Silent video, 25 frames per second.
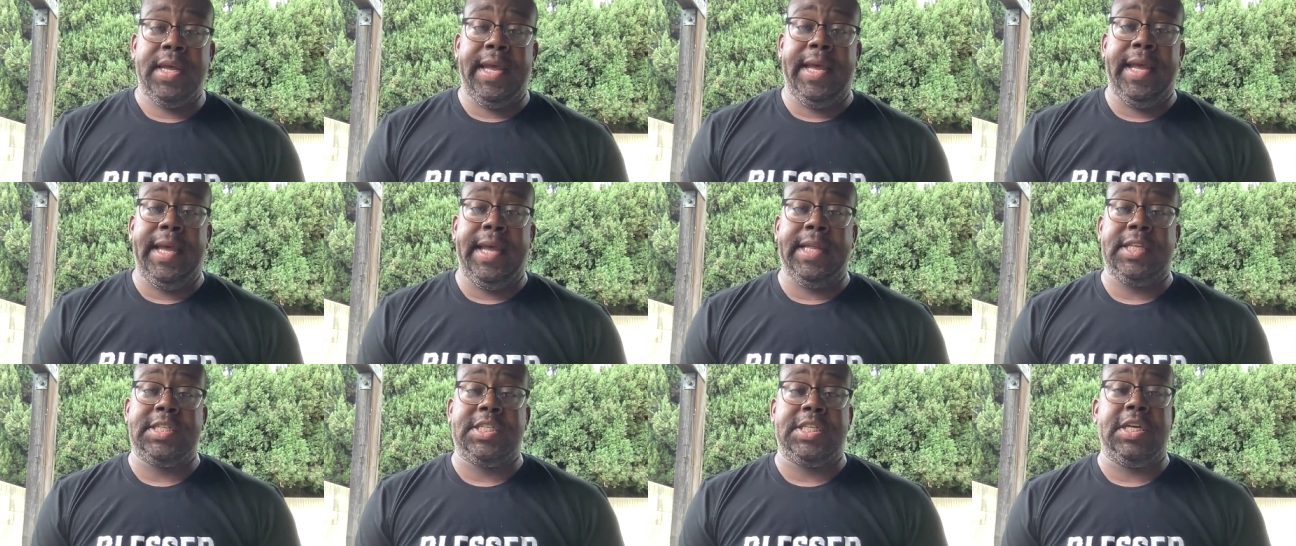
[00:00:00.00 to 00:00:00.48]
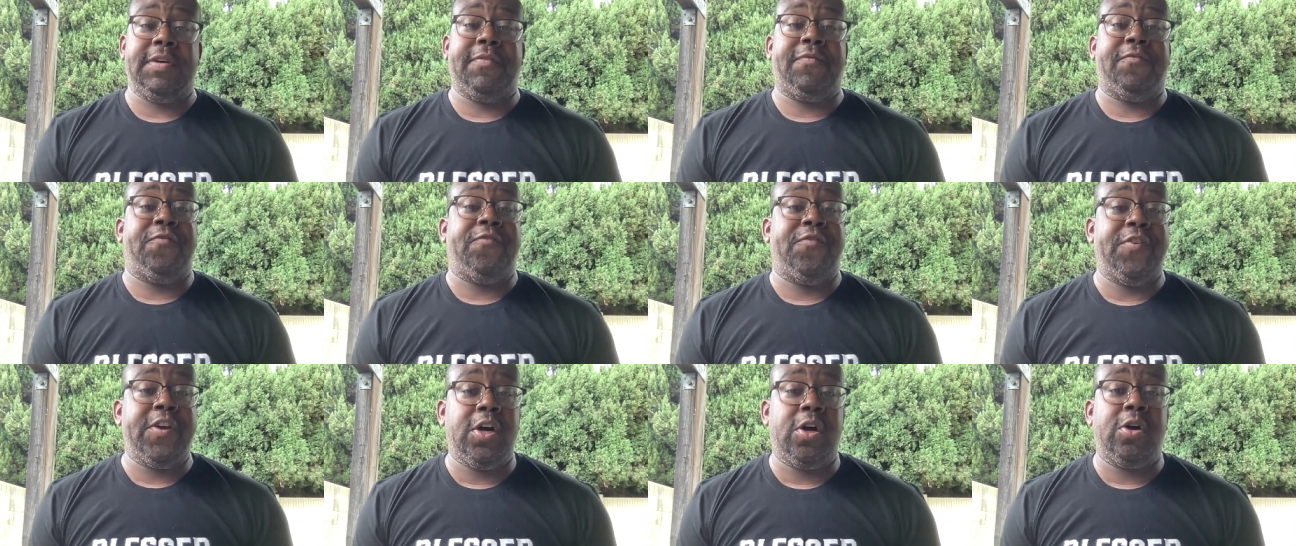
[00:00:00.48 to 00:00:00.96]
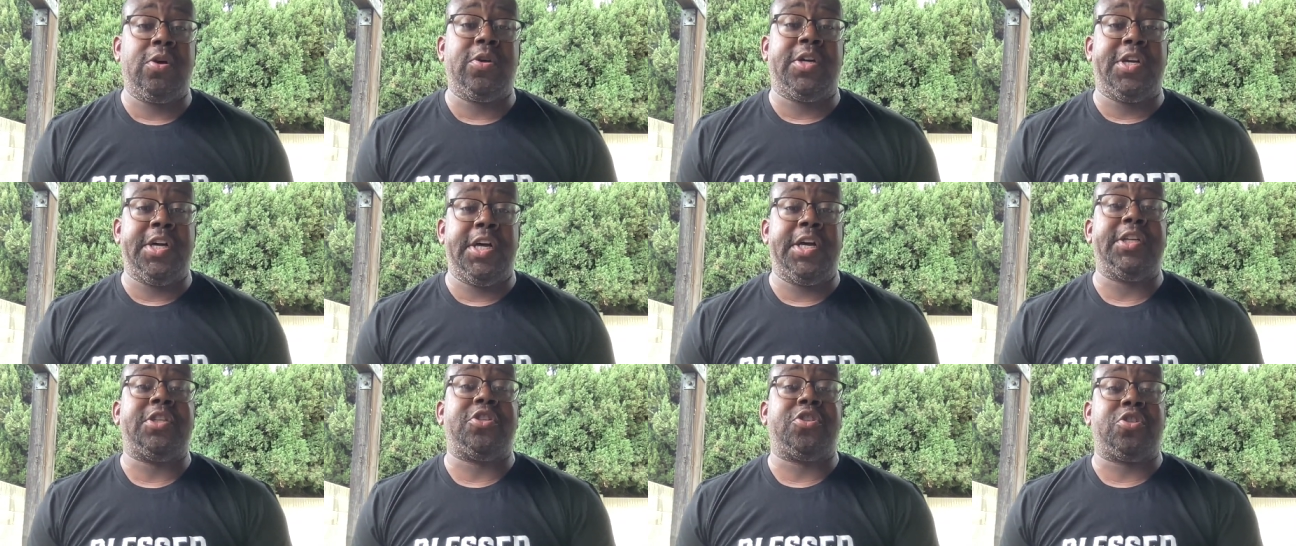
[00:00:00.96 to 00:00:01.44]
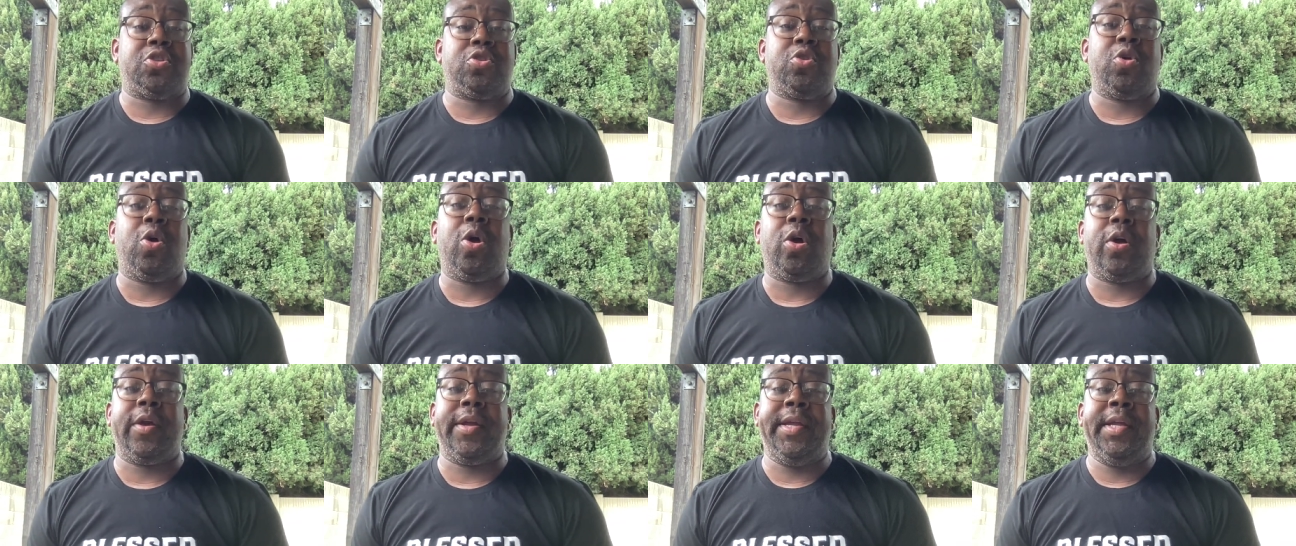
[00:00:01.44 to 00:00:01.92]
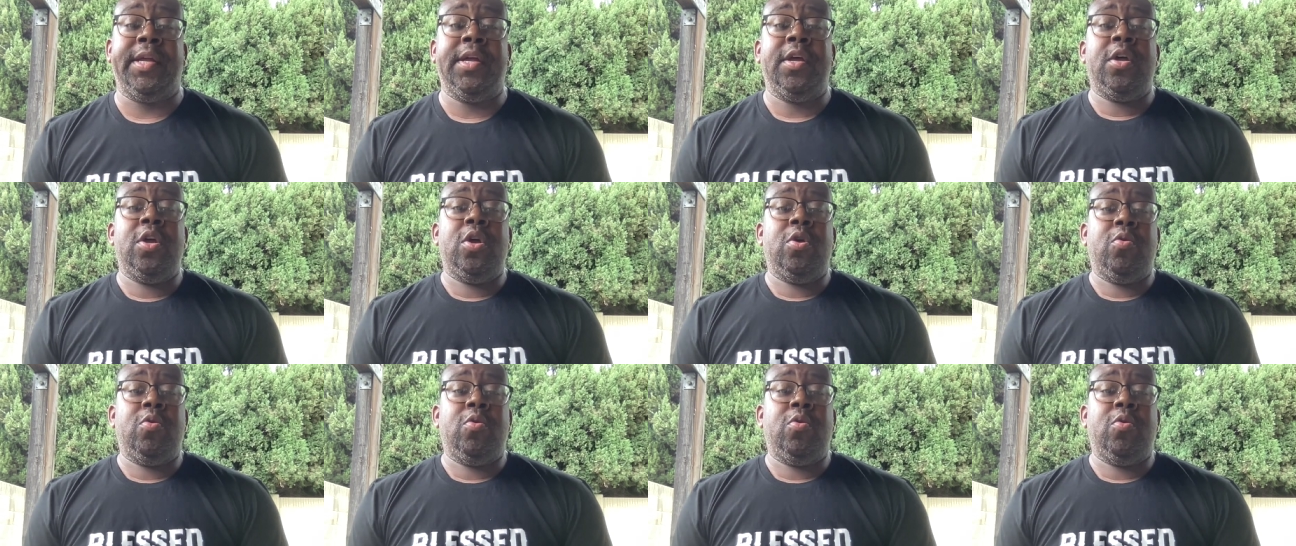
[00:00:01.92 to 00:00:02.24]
It's a feel-good story